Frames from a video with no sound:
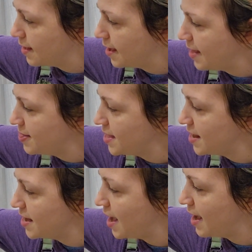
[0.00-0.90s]
And
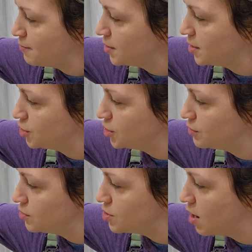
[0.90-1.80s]
then I'm going to
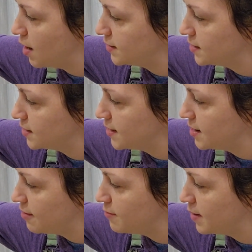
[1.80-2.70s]
choose not to clean
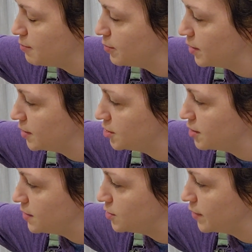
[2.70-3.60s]
off my brush
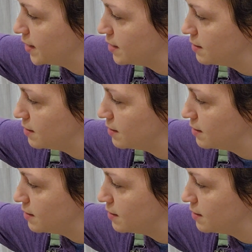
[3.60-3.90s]
in between.